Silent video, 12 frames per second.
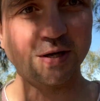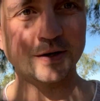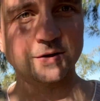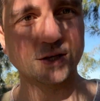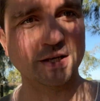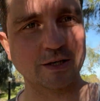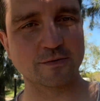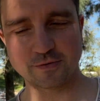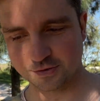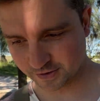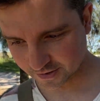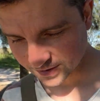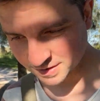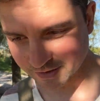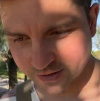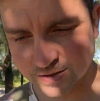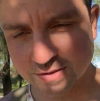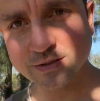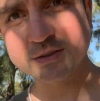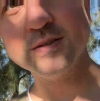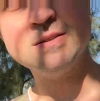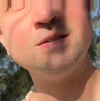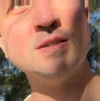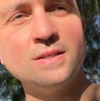I'm gonna give
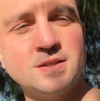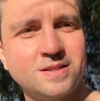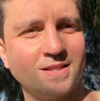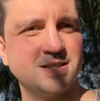the